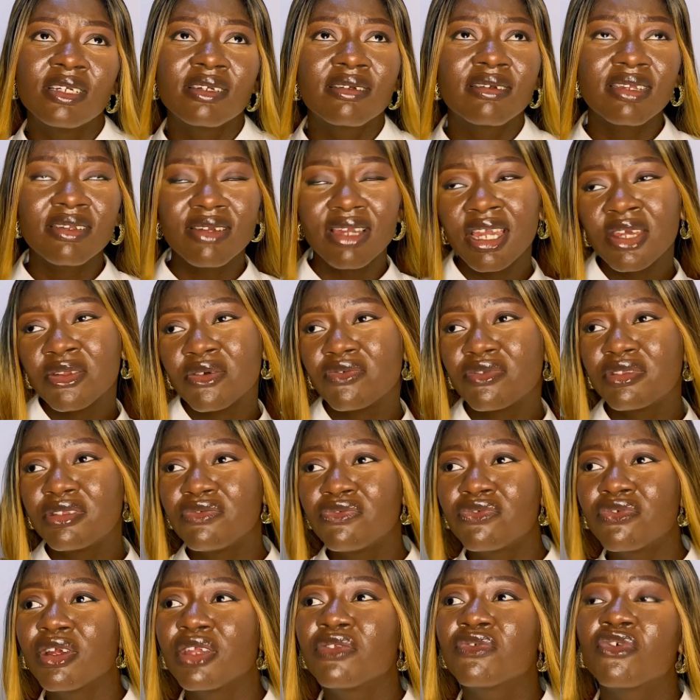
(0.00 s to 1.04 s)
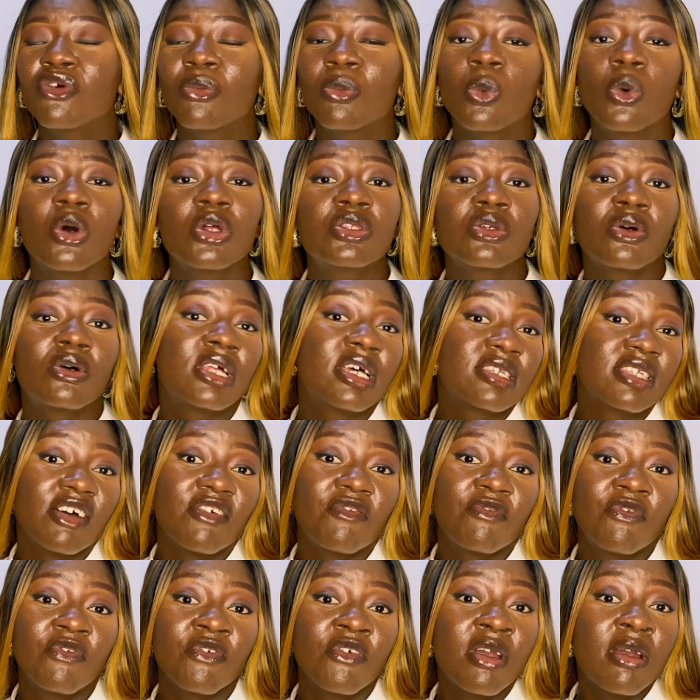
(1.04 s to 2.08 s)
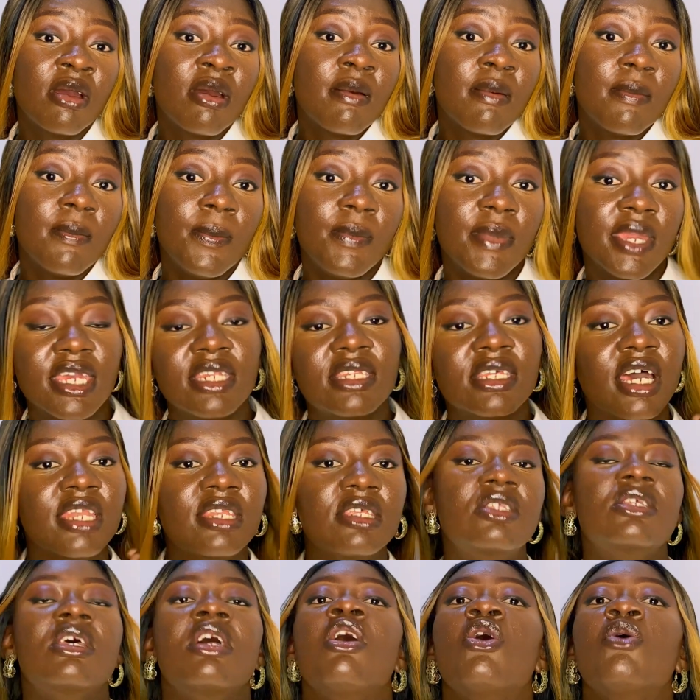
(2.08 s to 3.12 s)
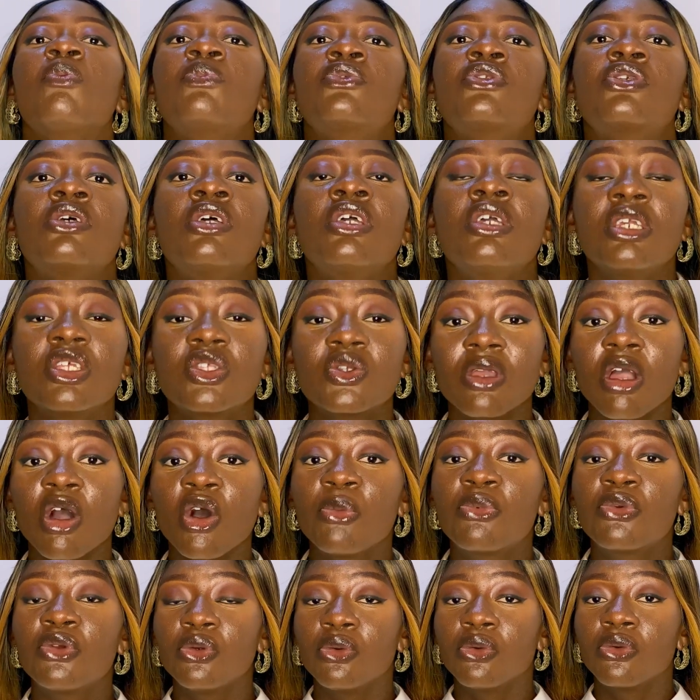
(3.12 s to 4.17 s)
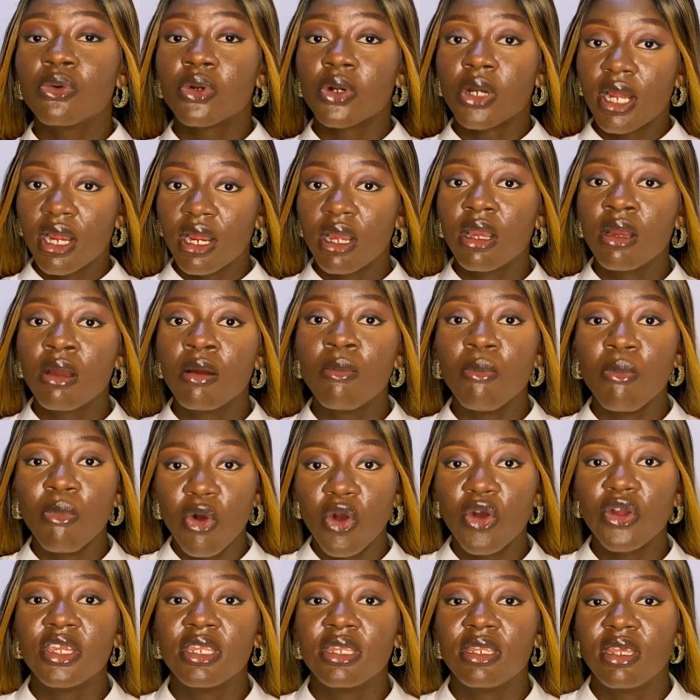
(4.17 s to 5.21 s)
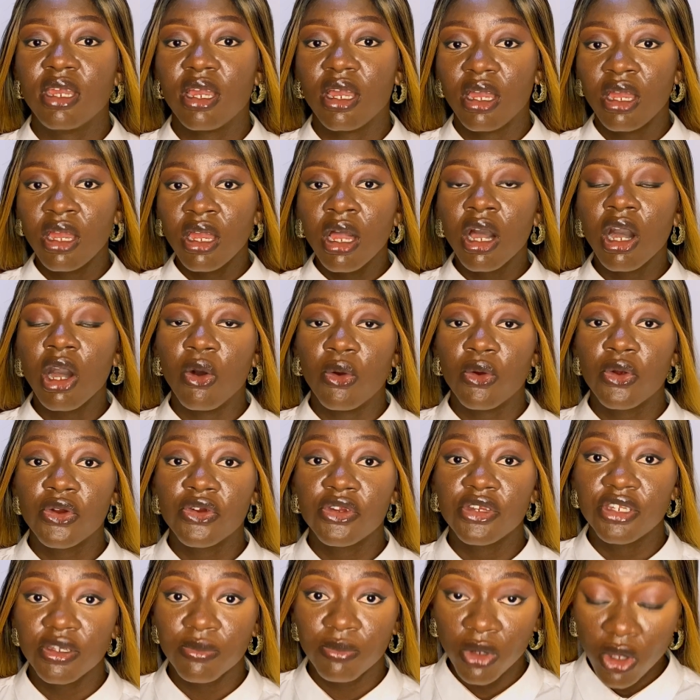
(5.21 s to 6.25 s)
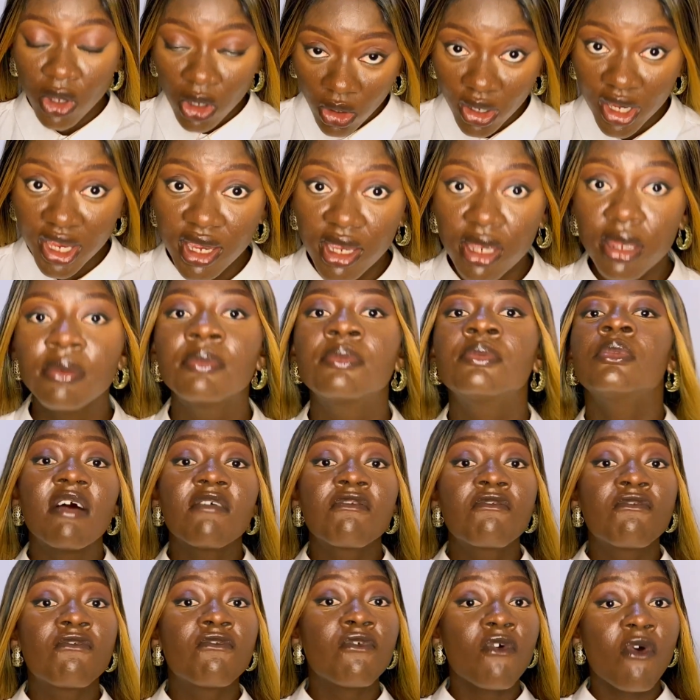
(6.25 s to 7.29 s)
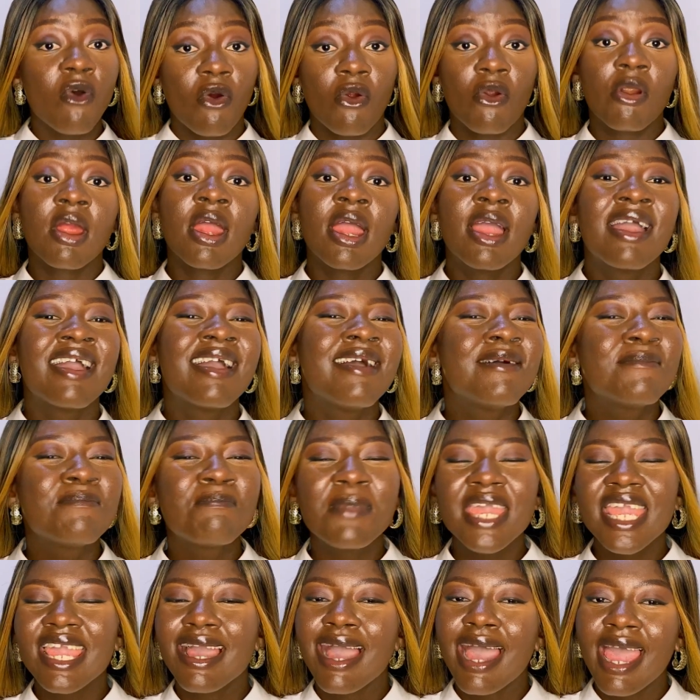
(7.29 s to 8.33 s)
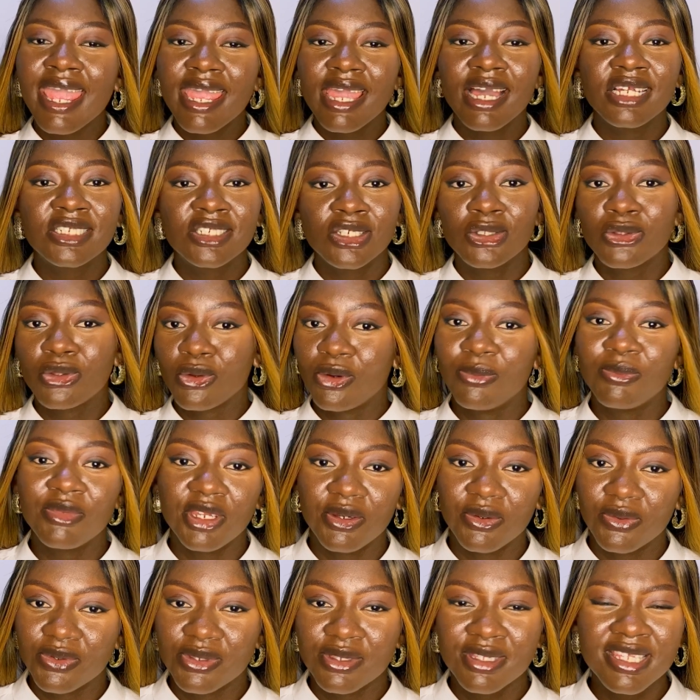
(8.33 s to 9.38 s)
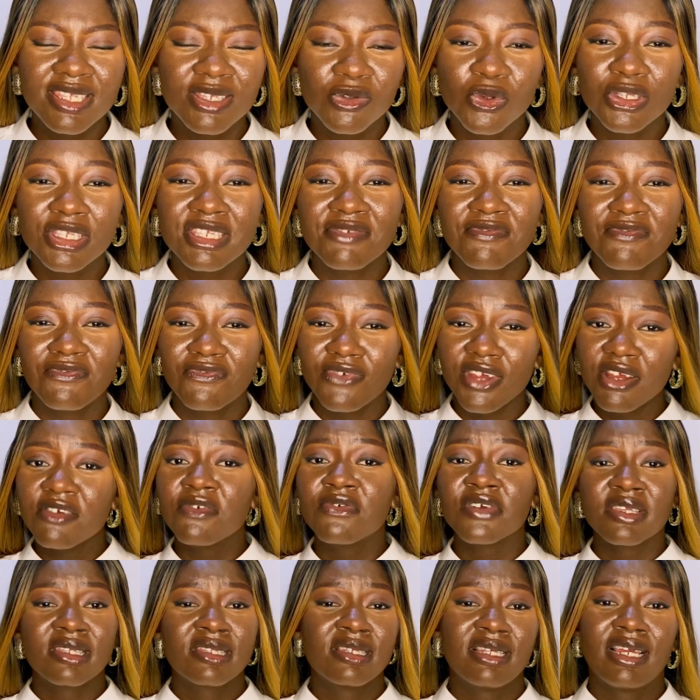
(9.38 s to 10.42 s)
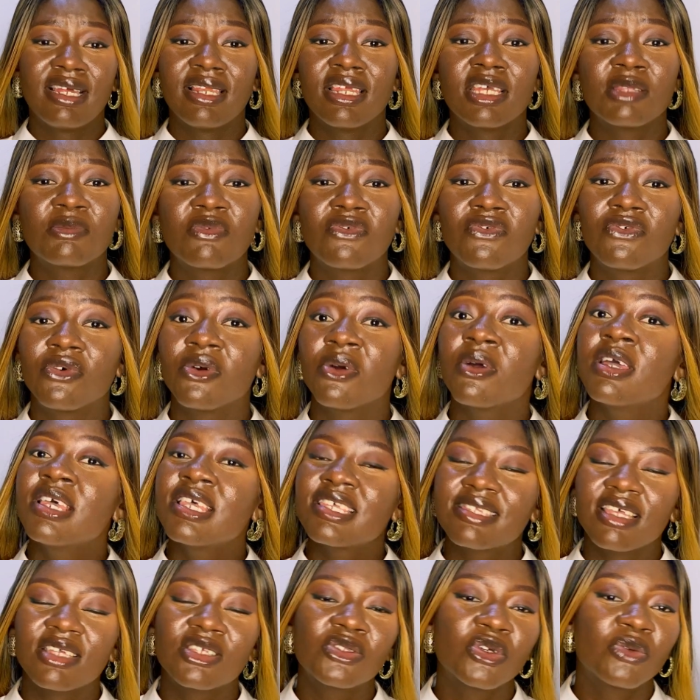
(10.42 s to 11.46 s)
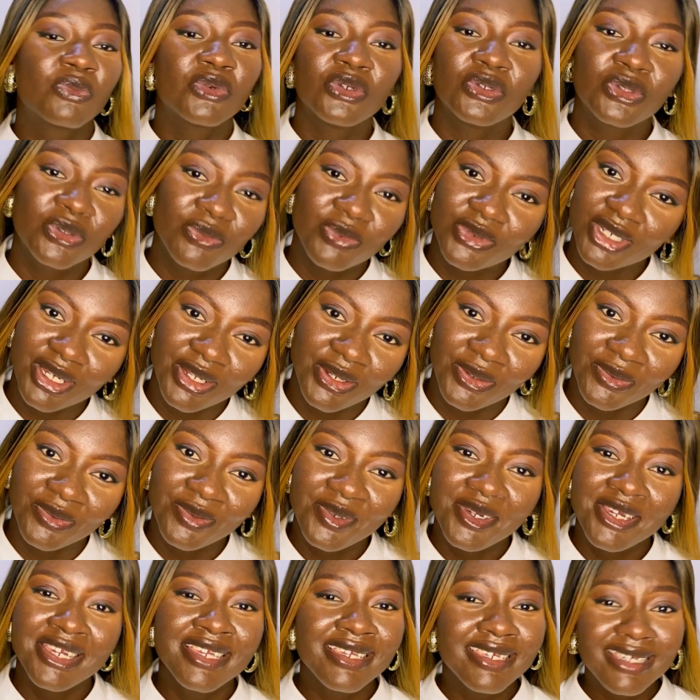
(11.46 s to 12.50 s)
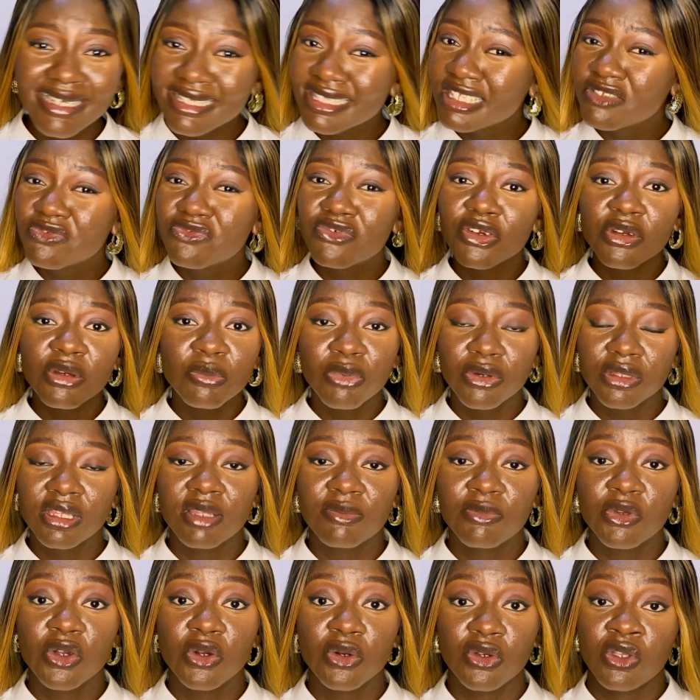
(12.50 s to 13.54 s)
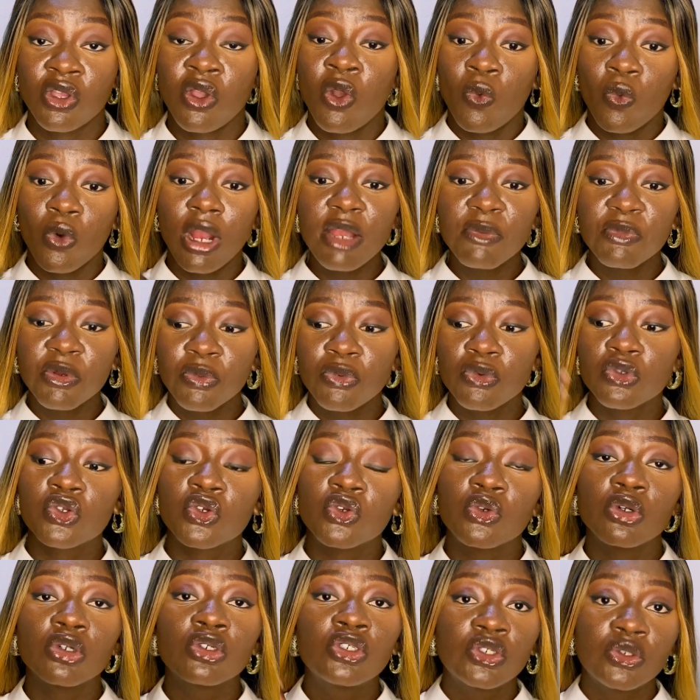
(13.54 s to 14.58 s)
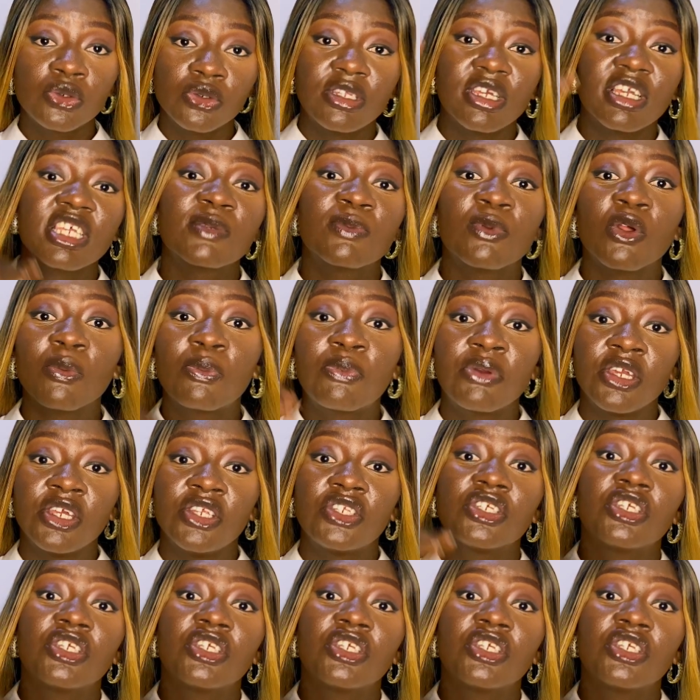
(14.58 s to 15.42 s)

kind of different from what others have made, and it will help you rank more in their algorithm. Okay. 4, make eye-catching thumbnails. This was the very first thing I learned before starting up a YouTube channel. Yes, it's very important, because while people scroll through their explore page